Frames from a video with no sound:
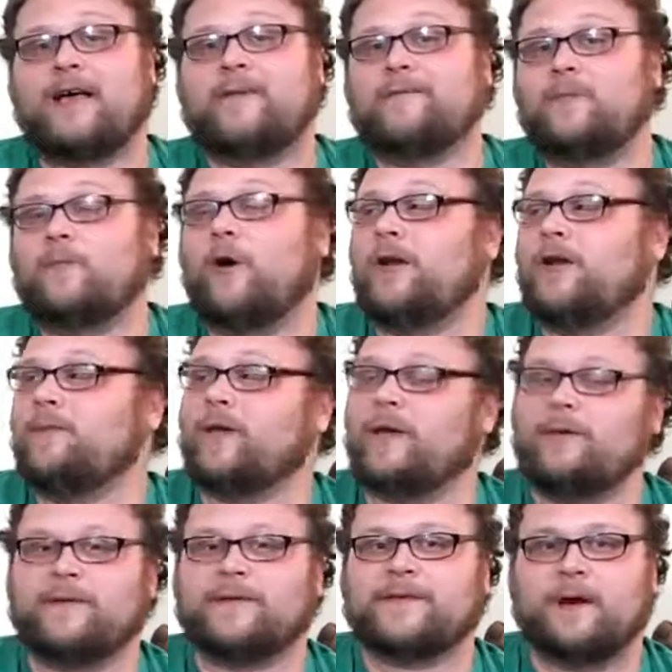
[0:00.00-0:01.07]
I've been wanting to
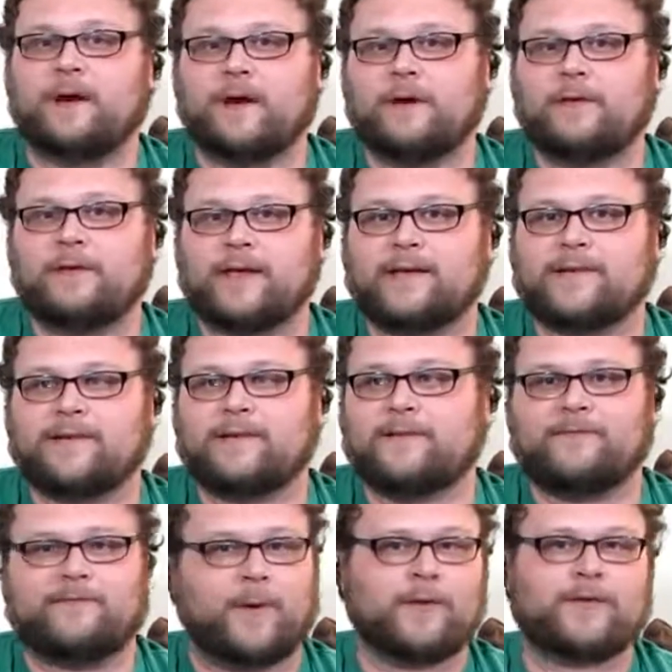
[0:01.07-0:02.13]
play with this card, like, since
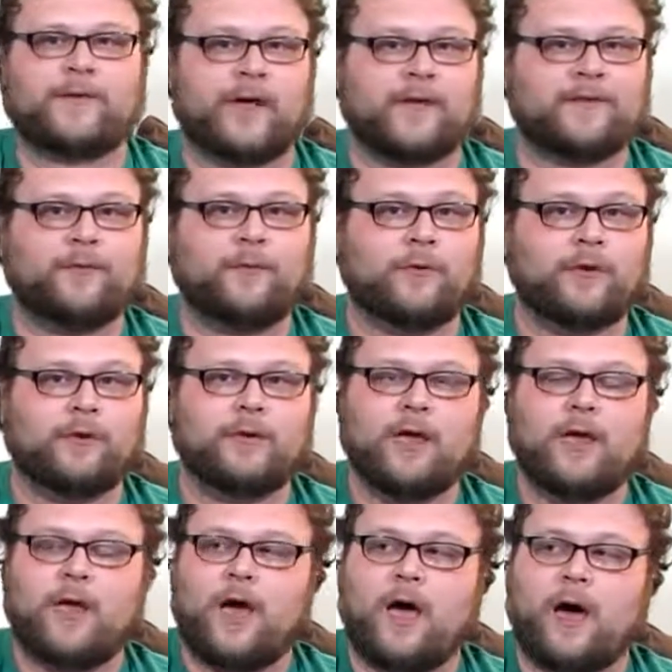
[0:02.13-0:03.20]
it first got spoiled.
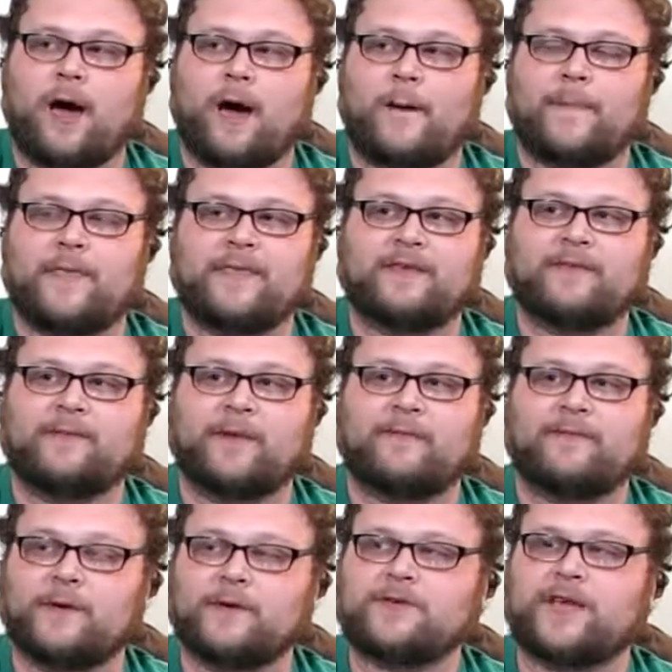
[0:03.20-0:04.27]
And this is my
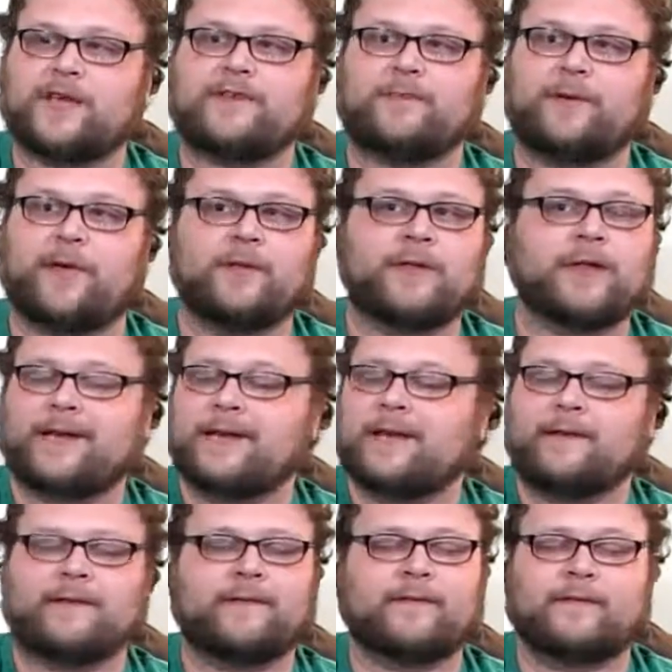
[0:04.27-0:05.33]
first chance to play with it, and
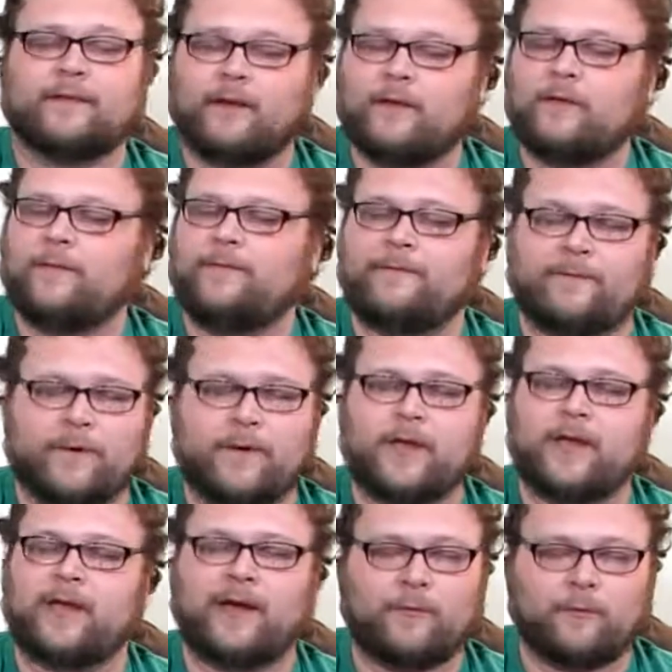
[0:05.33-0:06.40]
it is so
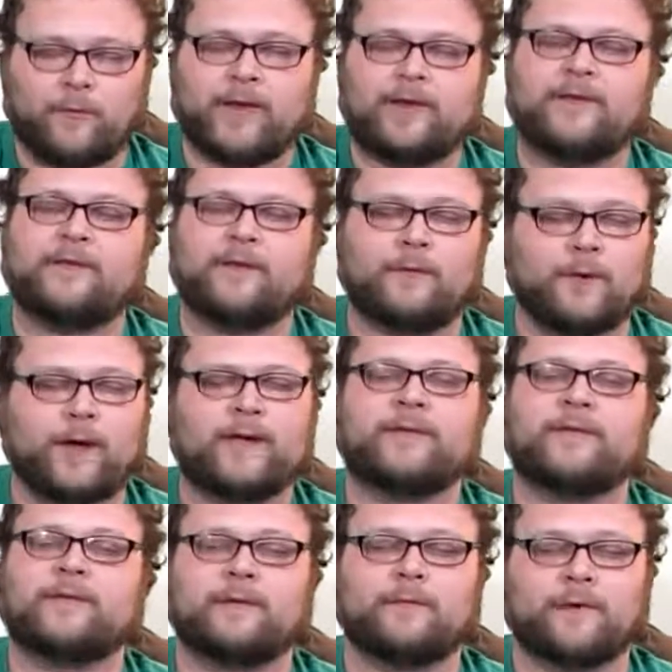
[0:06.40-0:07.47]
freaking outrageously,
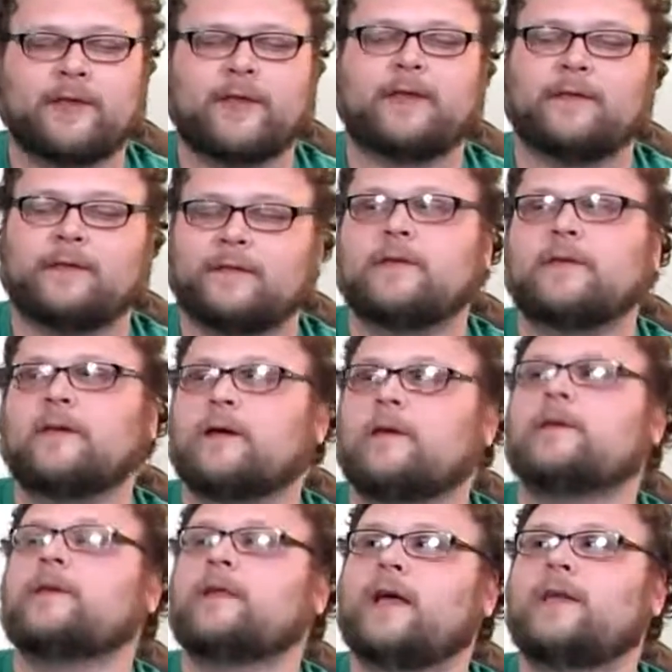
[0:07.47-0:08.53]
righteously, ridiculously
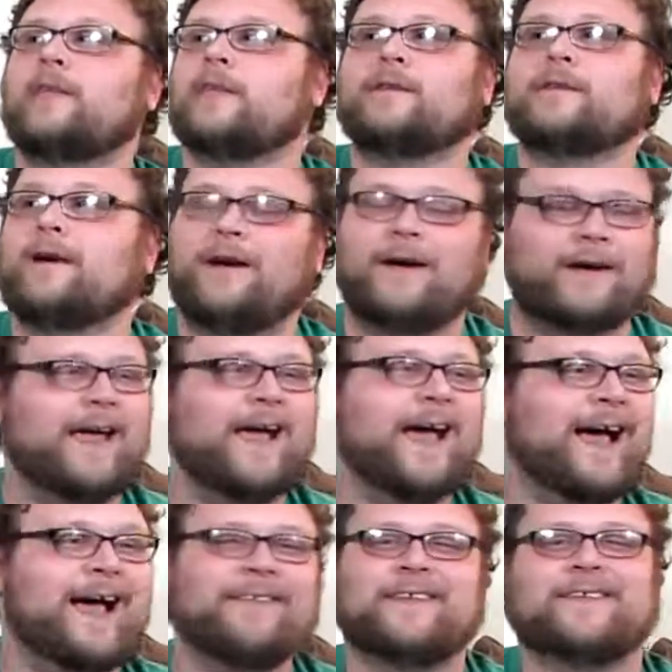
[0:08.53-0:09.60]
gnarly. Like, this card,
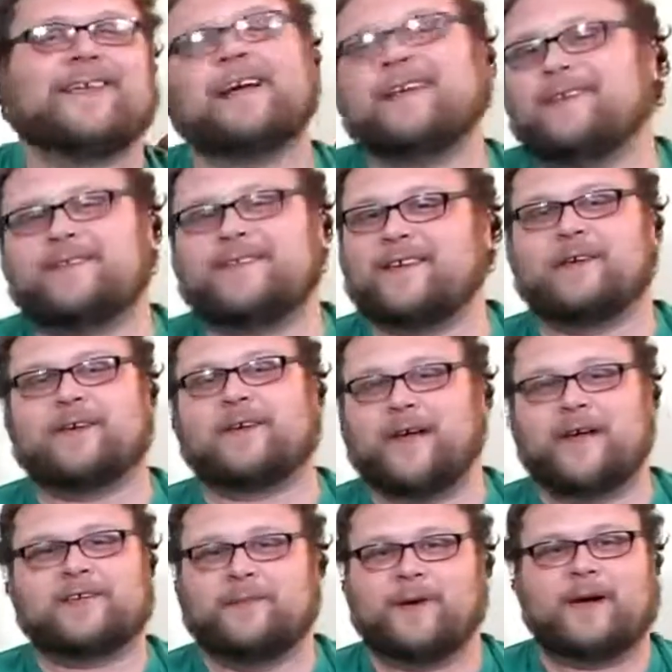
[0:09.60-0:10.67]
I can sit here and
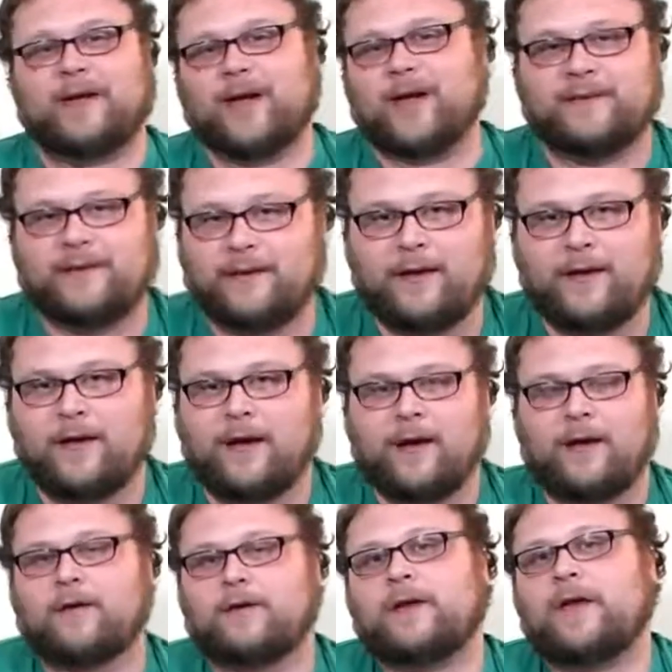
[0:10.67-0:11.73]
gush about Gonti
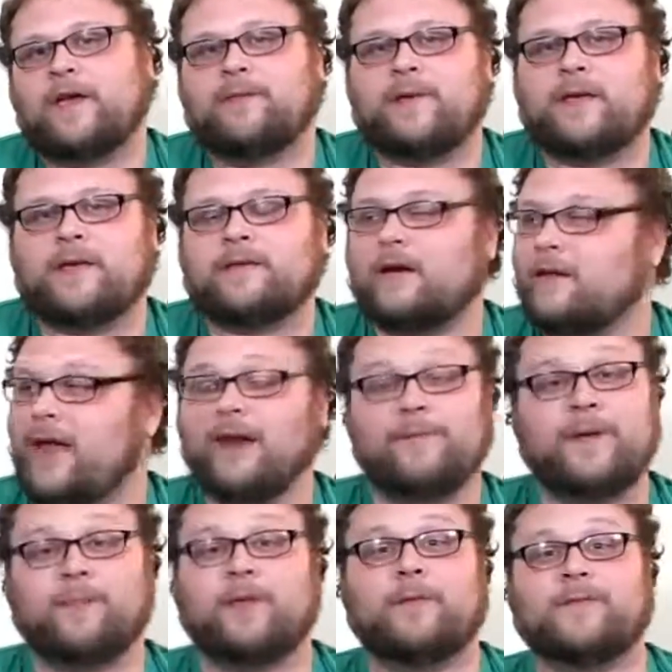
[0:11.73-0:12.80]
all night, because a lot of
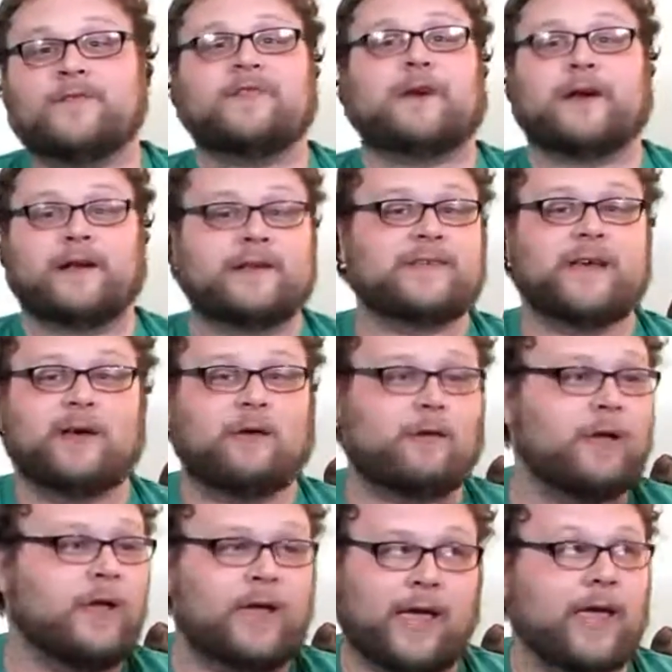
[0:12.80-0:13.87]
people have been trying to
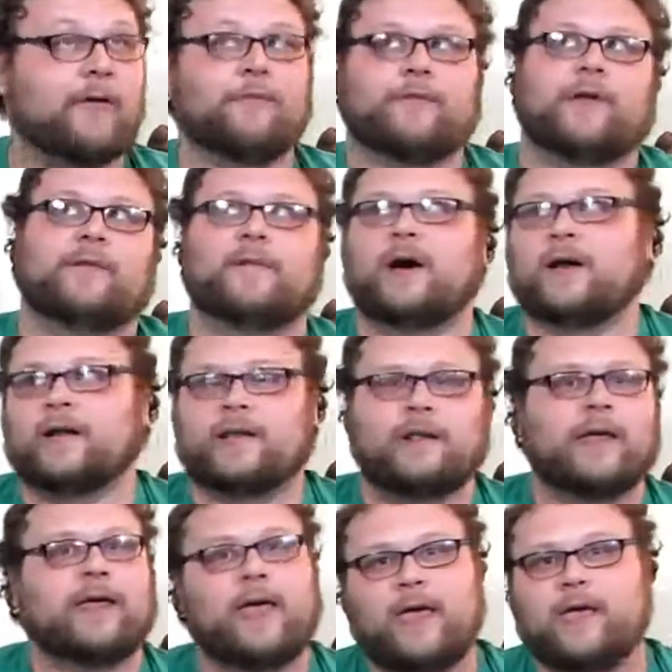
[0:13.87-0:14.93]
tell everybody,
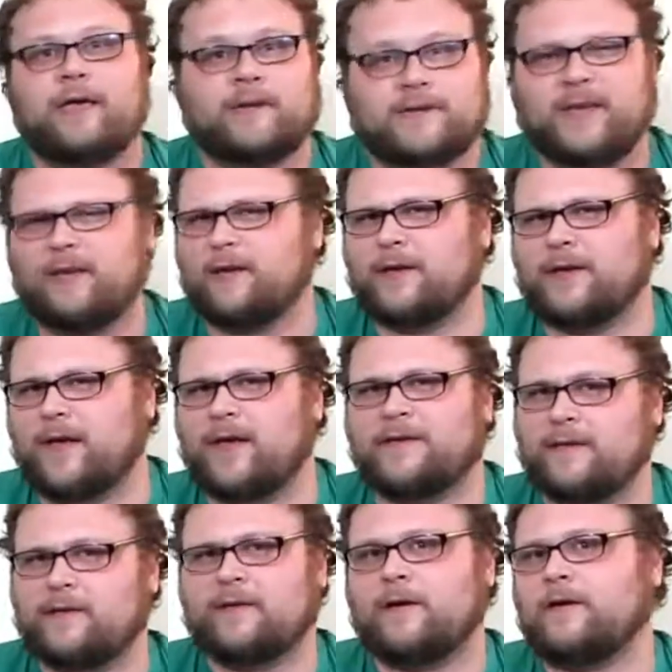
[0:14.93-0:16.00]
like, hey, take a look at
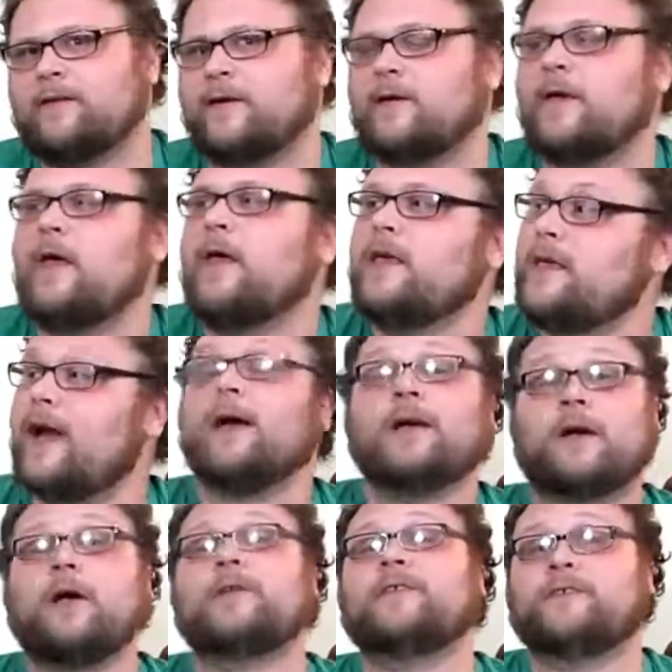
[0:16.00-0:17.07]
Gonti, this card's good. Yeah,
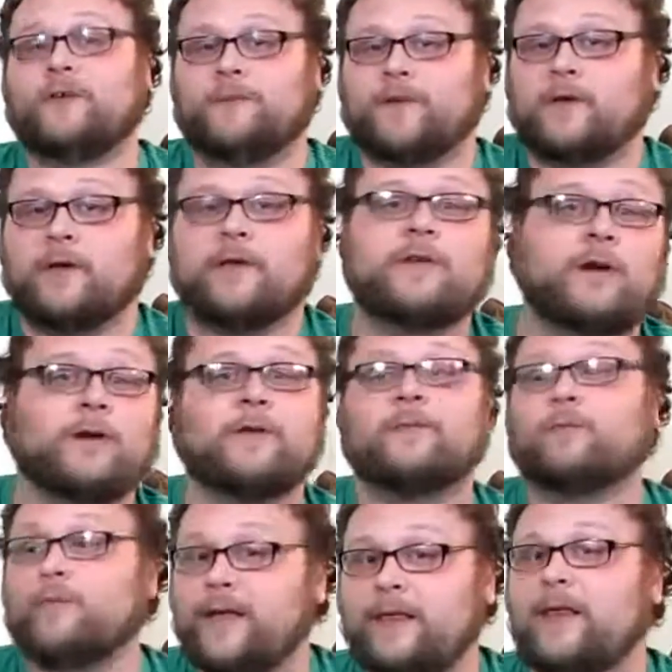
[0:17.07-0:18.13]
card's stupid good. Card
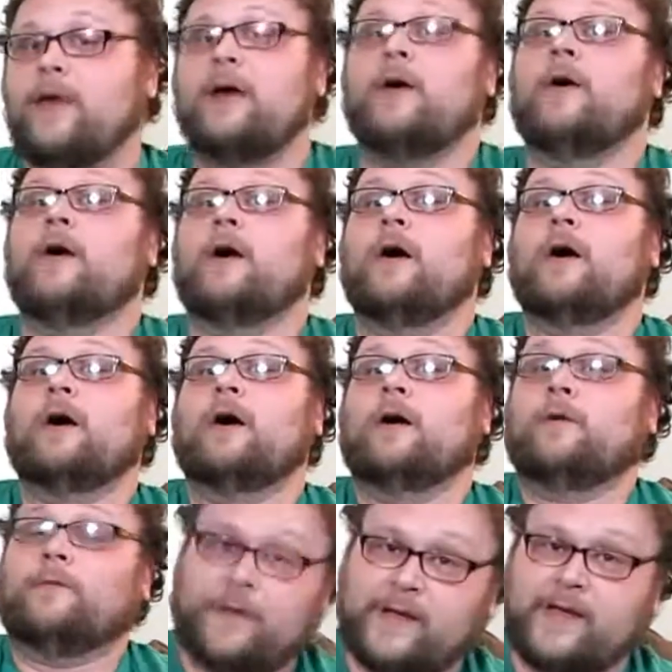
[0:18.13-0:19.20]
is really
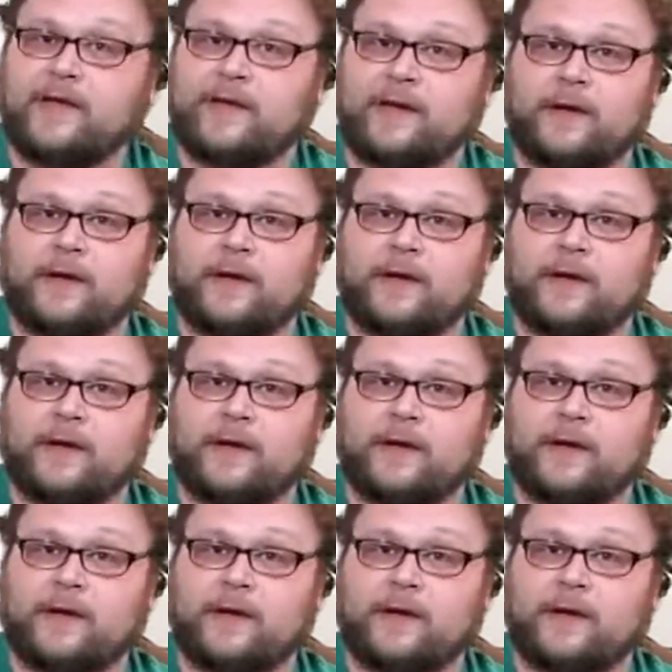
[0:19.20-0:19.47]
freaking